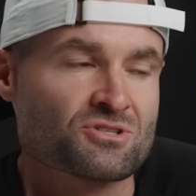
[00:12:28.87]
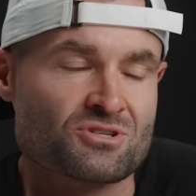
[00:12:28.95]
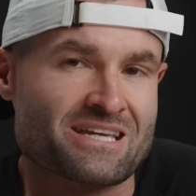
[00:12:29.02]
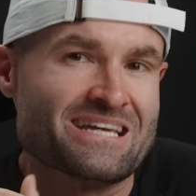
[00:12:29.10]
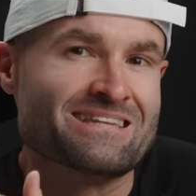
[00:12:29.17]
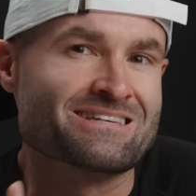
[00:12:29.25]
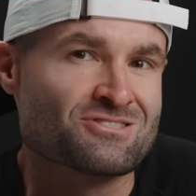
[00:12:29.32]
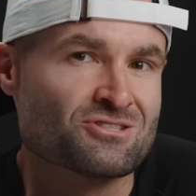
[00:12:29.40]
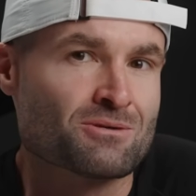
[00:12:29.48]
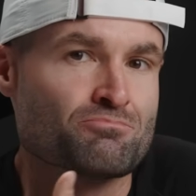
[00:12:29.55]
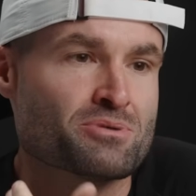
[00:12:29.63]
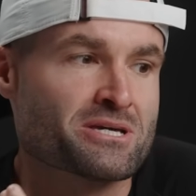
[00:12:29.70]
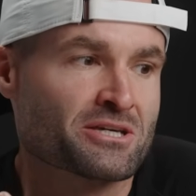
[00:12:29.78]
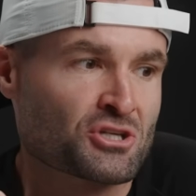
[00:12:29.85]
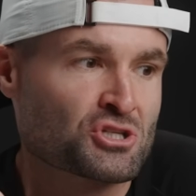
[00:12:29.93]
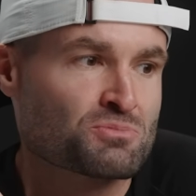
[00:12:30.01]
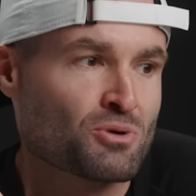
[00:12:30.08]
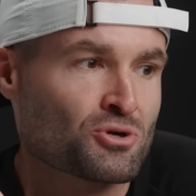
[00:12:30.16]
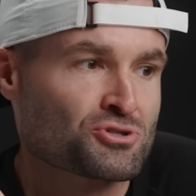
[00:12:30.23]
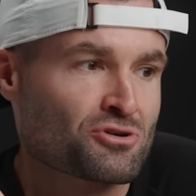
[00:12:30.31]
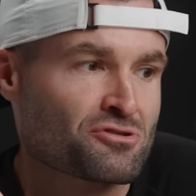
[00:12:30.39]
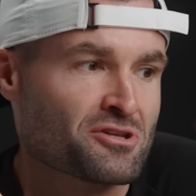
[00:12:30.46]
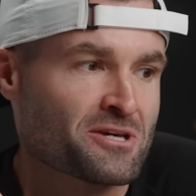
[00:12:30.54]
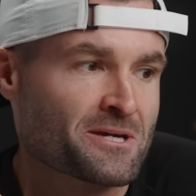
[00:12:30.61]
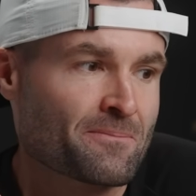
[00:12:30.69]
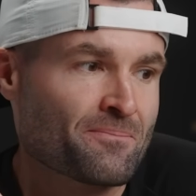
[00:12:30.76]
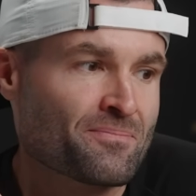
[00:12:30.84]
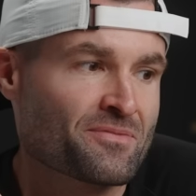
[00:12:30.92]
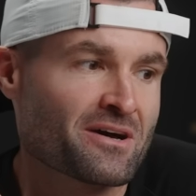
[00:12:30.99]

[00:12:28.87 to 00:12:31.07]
Again, this is a big exposure thing.